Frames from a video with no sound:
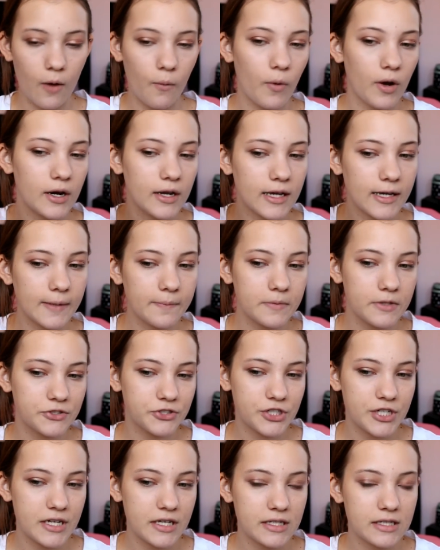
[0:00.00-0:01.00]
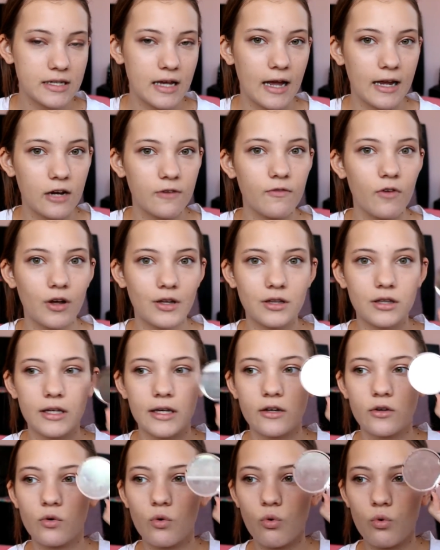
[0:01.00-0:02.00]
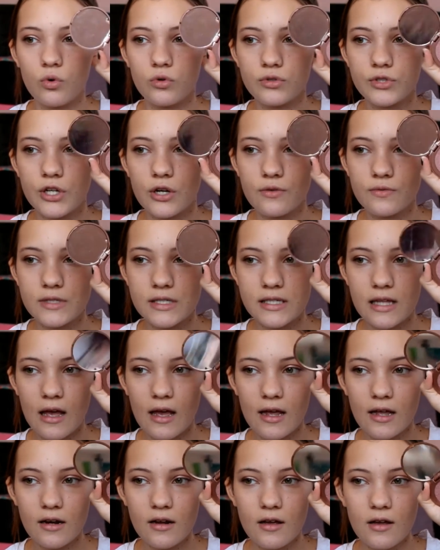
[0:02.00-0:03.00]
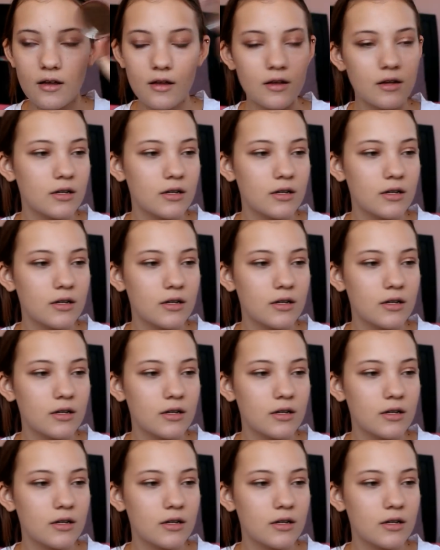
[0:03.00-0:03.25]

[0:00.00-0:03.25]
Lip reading: I want to keep the cheeks kind of on the cool tone side.